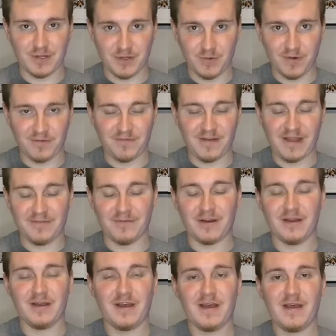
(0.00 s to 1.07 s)
your
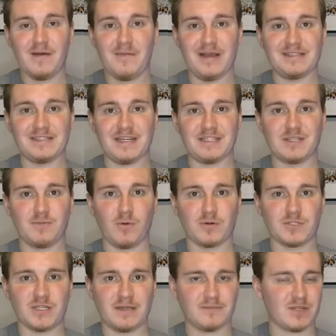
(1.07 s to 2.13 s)
favorite Penn State
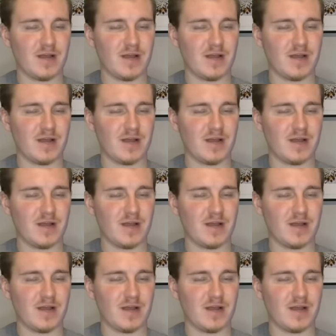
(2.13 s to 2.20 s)
sports teams.